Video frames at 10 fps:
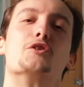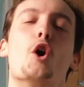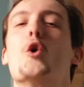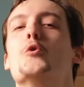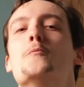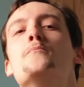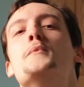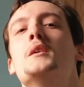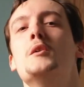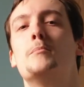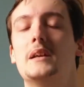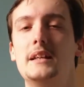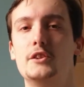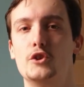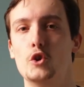So
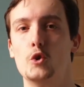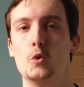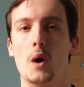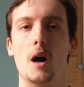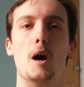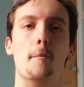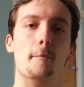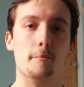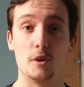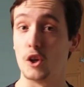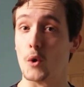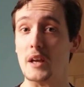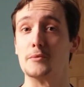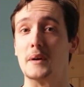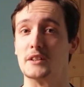please do, you know,
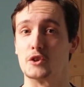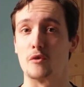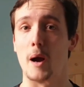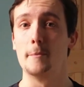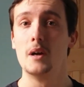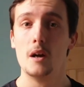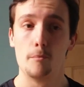here's my Instagram.